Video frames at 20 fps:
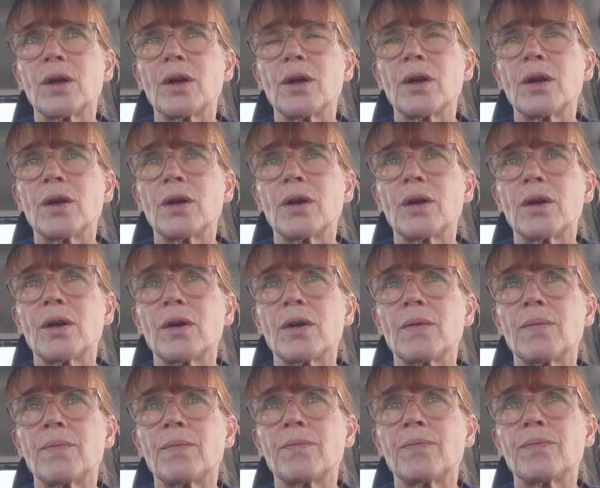
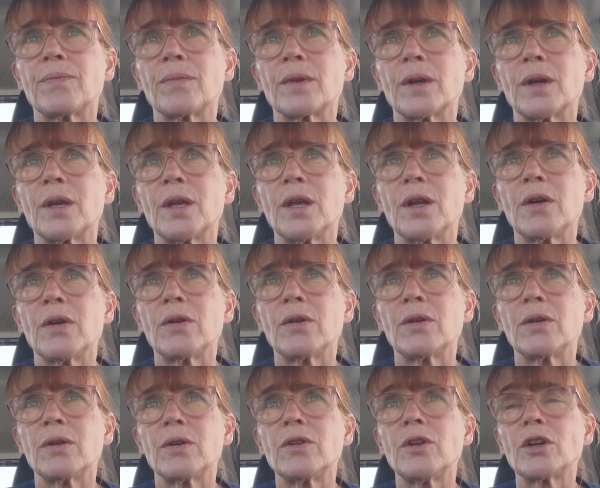
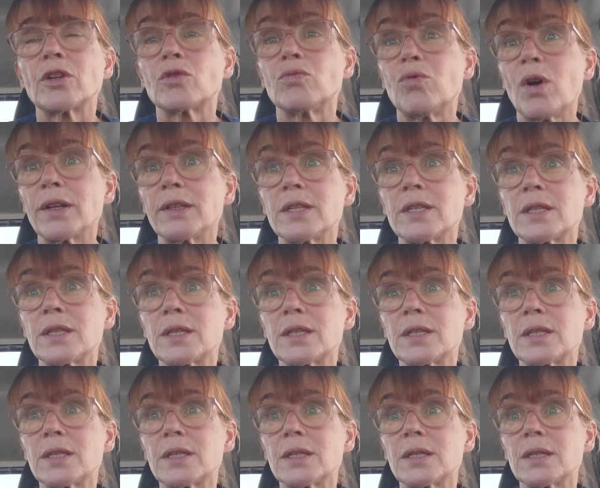not
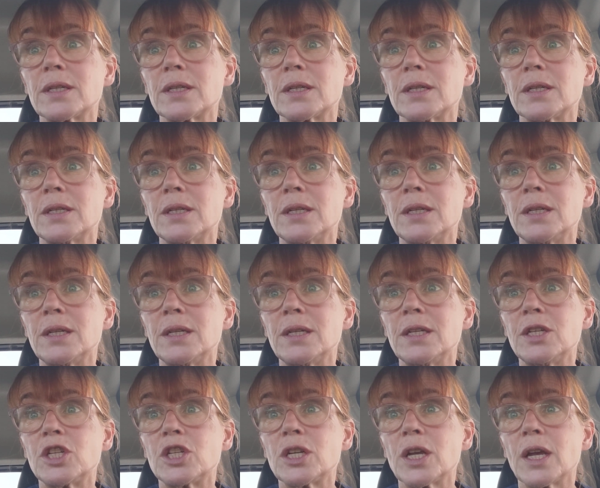once did he
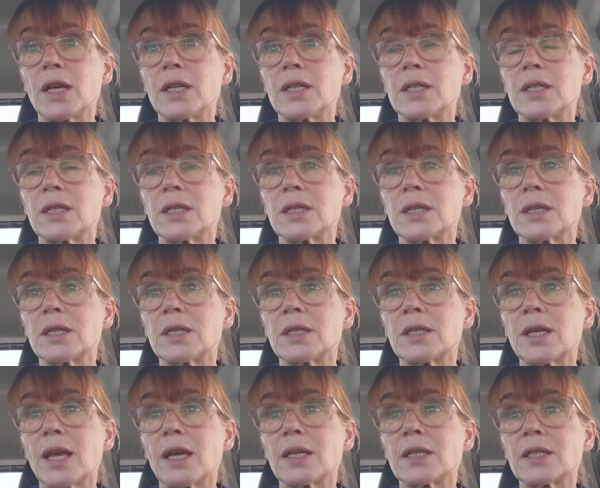initiate
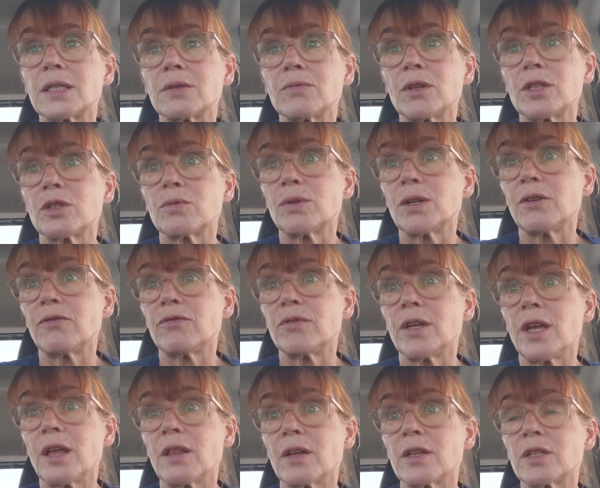sex once we lived
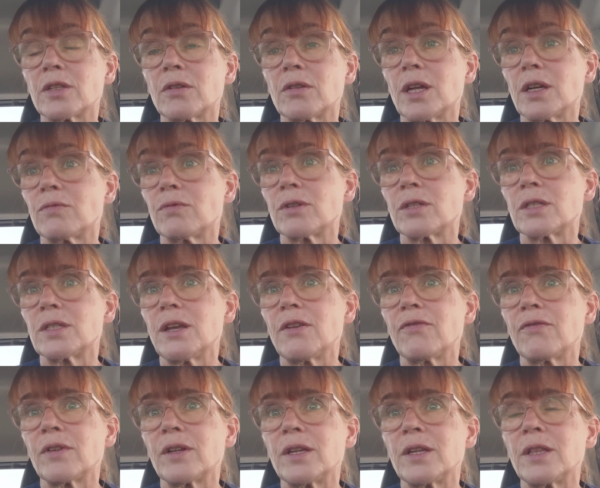together. So that was
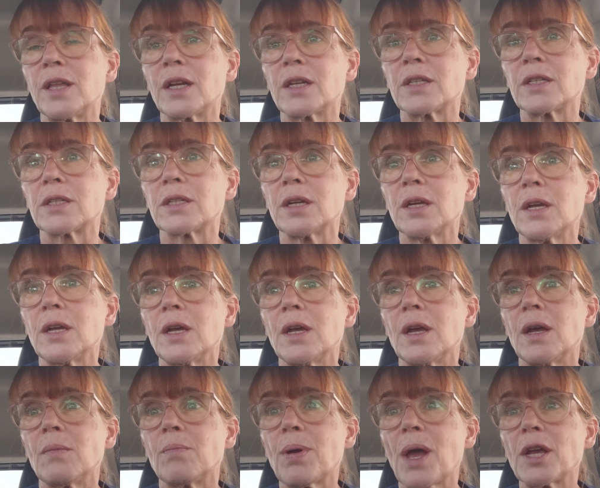definitely, that
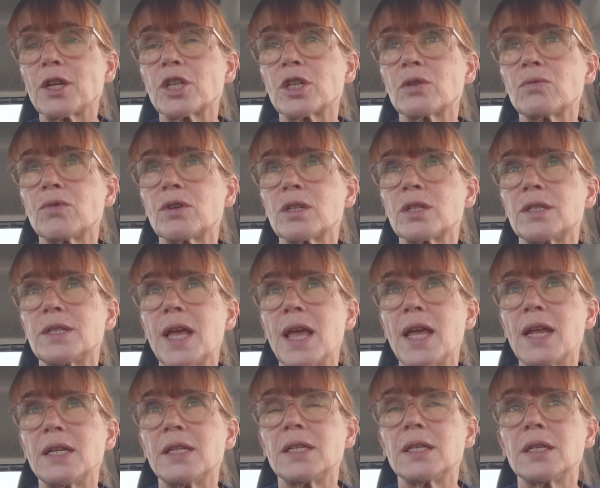passion was
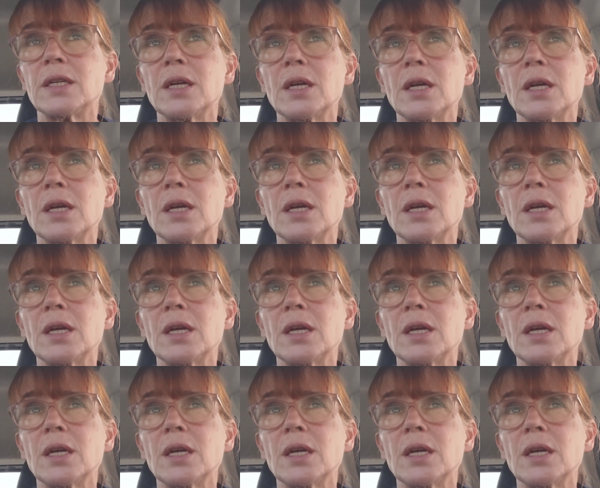dead.